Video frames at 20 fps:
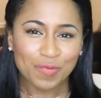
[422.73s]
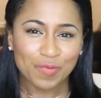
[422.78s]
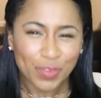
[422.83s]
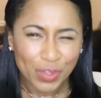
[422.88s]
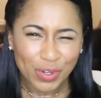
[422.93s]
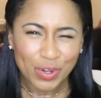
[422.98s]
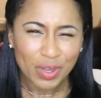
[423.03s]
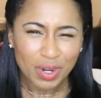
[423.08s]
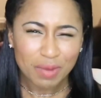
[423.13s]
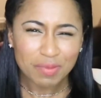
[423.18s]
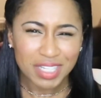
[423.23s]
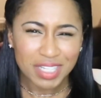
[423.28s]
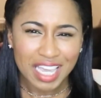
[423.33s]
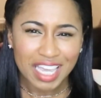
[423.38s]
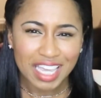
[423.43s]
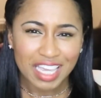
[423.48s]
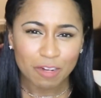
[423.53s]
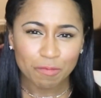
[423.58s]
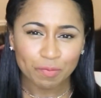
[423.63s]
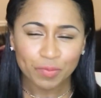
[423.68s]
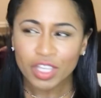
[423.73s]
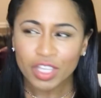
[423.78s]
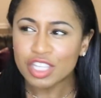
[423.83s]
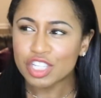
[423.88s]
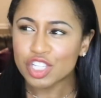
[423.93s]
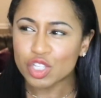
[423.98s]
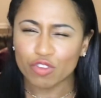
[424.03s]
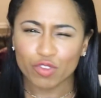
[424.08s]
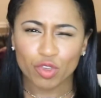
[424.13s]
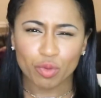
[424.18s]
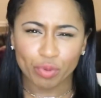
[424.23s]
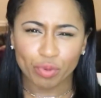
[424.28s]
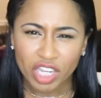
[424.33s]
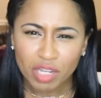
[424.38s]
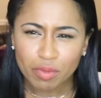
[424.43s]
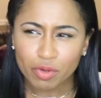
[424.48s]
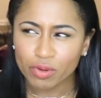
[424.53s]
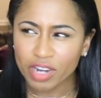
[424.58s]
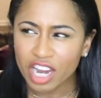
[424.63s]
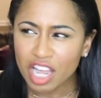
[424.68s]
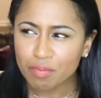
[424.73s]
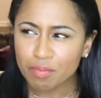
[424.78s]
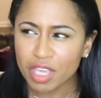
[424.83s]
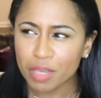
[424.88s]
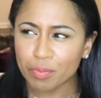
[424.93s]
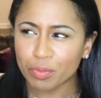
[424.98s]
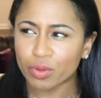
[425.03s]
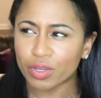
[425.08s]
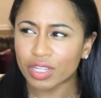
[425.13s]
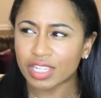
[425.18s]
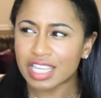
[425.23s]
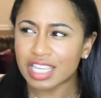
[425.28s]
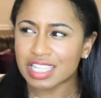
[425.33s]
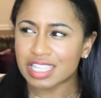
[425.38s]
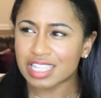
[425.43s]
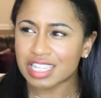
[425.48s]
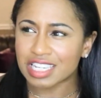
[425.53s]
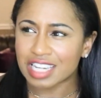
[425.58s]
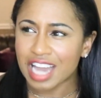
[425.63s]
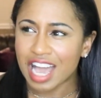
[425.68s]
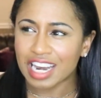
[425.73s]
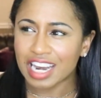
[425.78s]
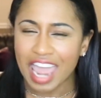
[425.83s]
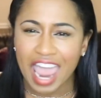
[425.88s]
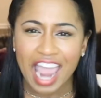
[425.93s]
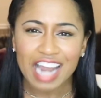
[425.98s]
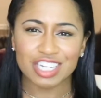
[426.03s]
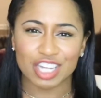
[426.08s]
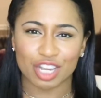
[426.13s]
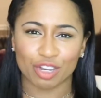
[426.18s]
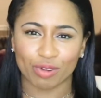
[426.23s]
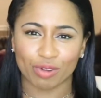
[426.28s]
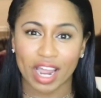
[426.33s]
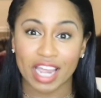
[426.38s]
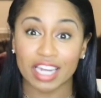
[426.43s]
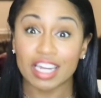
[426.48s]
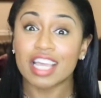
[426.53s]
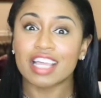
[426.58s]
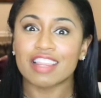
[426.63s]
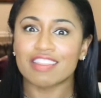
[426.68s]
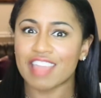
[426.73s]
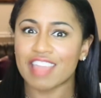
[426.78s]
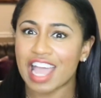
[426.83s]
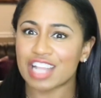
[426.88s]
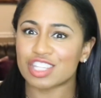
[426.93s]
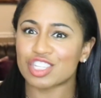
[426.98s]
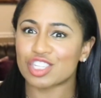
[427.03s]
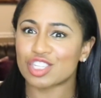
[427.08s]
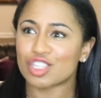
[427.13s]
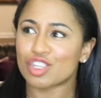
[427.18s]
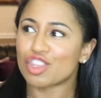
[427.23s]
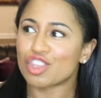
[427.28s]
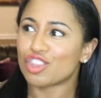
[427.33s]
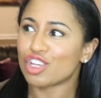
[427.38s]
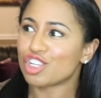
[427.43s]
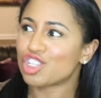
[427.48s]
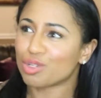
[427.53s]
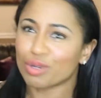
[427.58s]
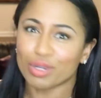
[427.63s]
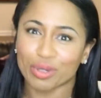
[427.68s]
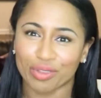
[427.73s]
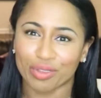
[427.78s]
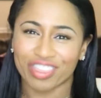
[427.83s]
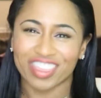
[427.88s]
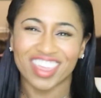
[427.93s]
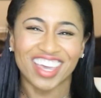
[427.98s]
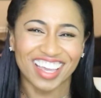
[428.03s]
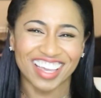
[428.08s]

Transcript: You know what I'm saying? So if you bring him around people and he's not acting right, that's the truth.